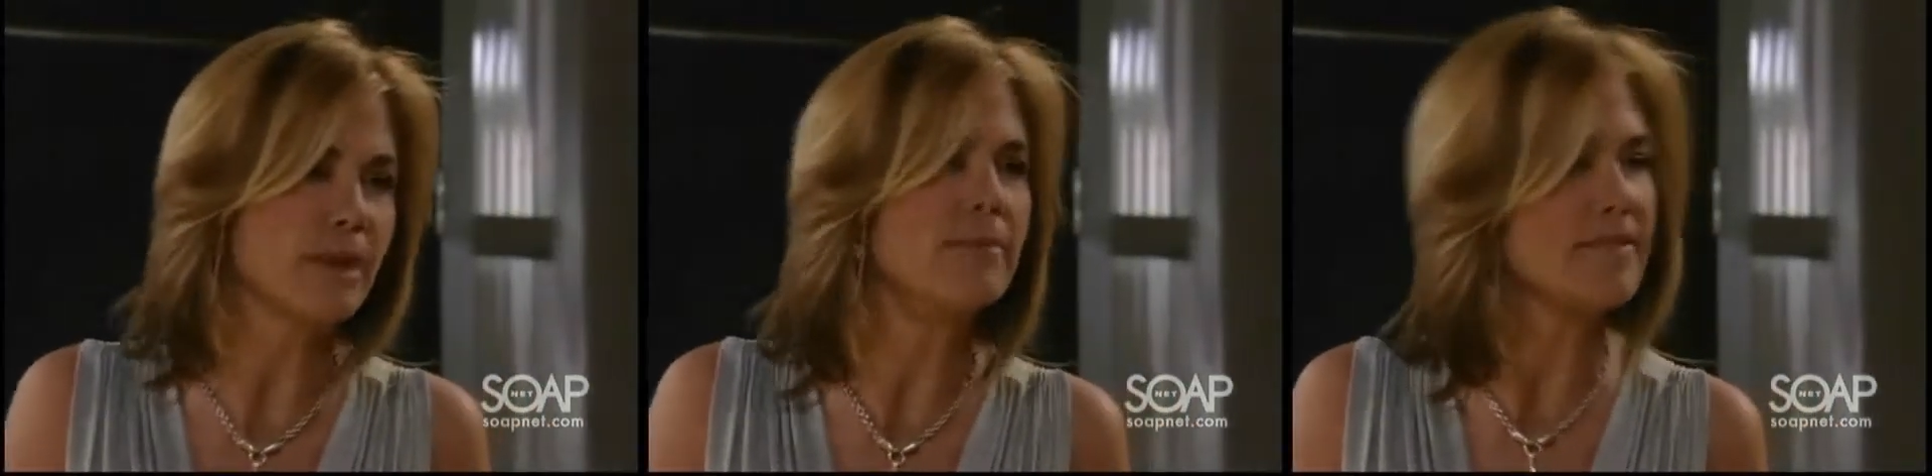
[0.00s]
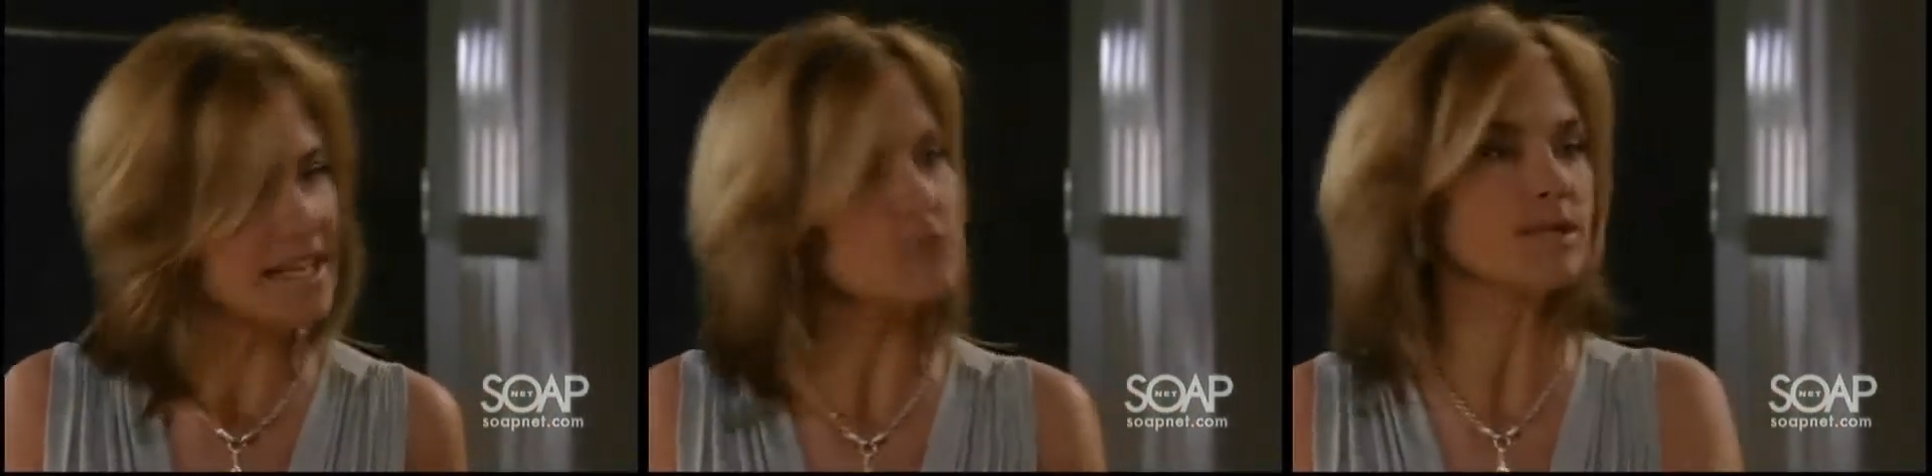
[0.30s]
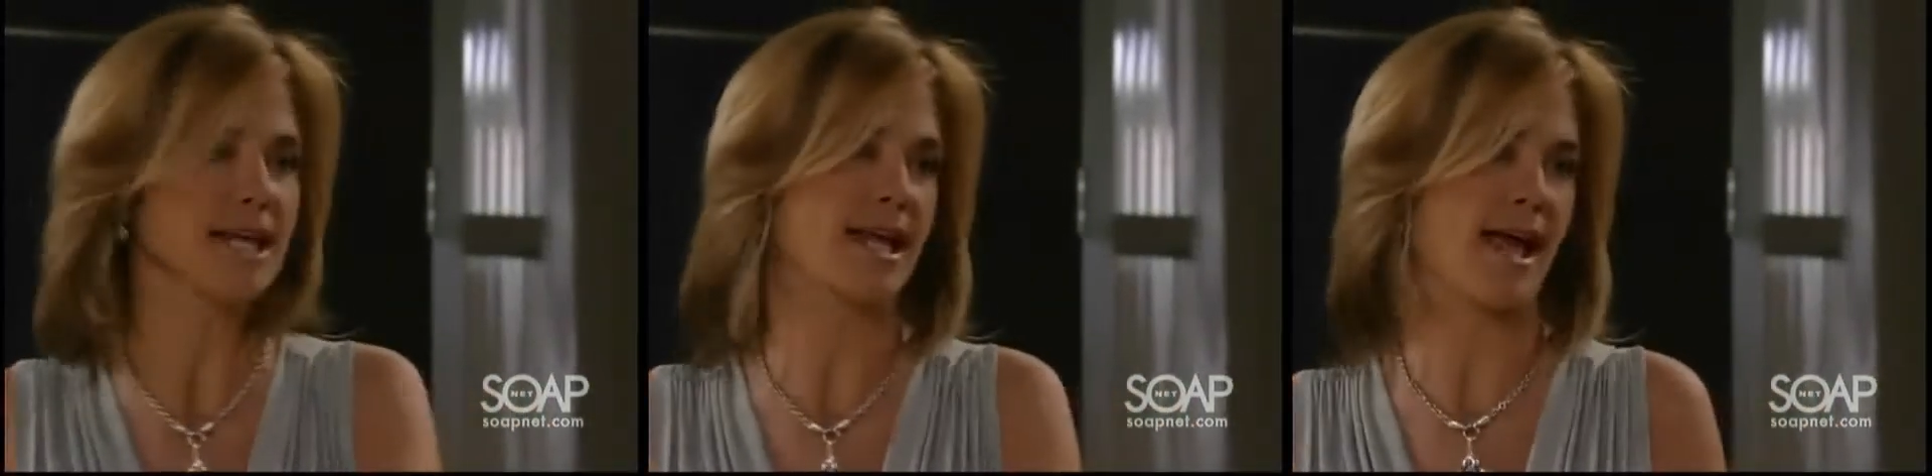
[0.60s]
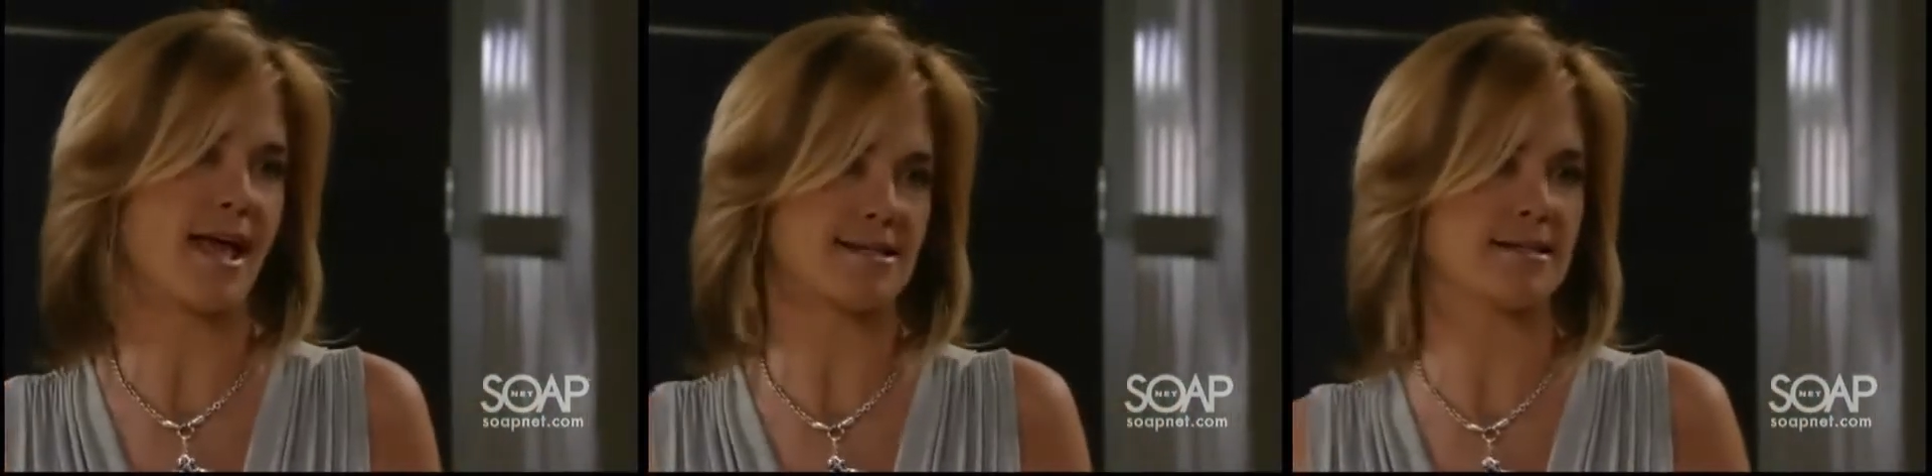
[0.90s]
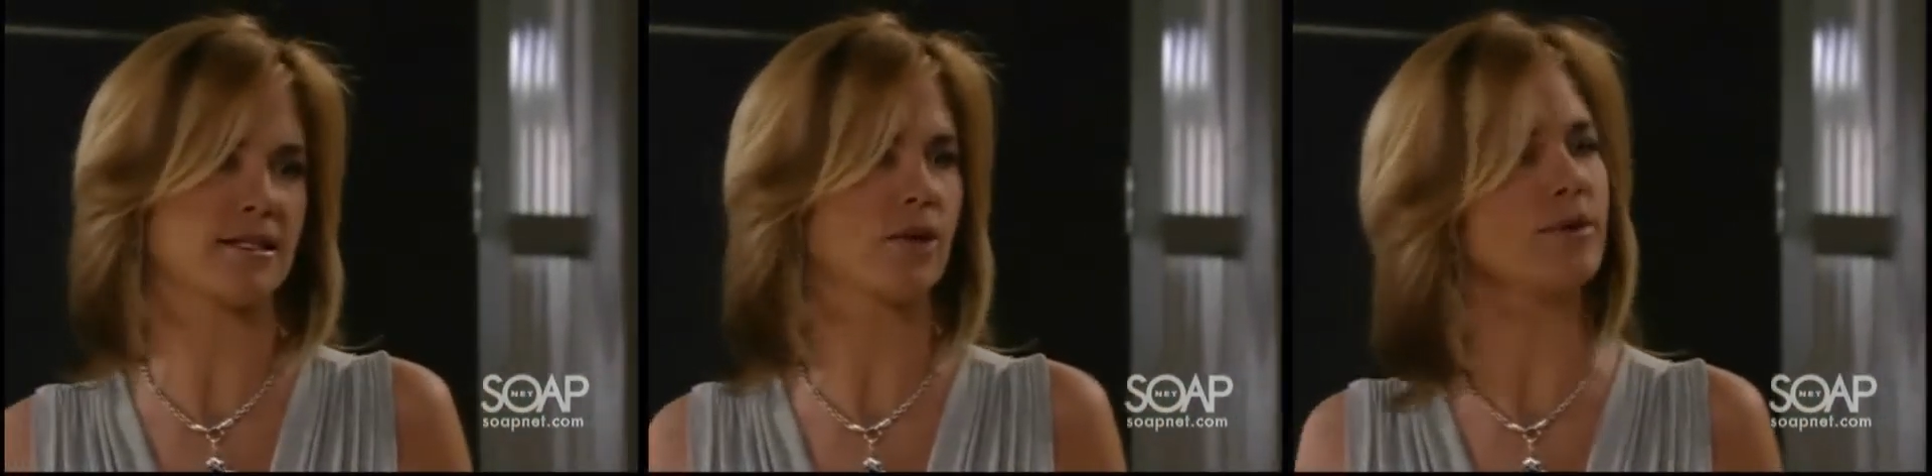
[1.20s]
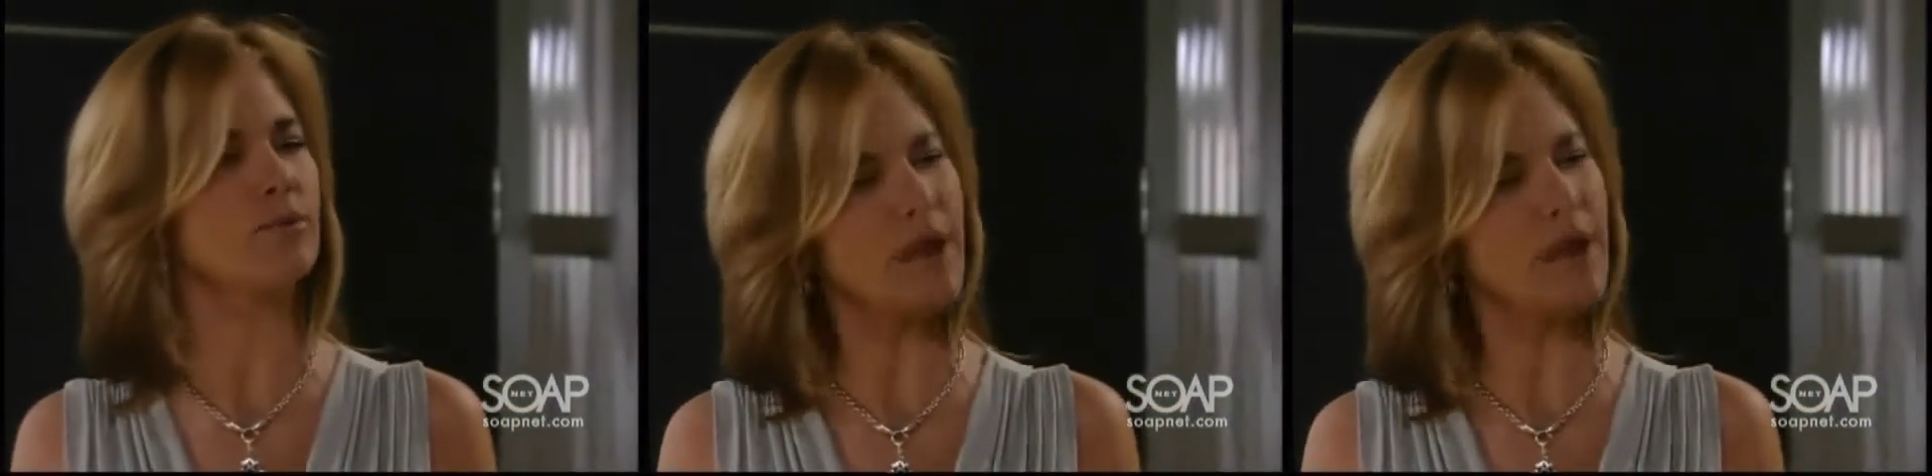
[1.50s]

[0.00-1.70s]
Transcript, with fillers: Maybe that's what Téa has to deal with.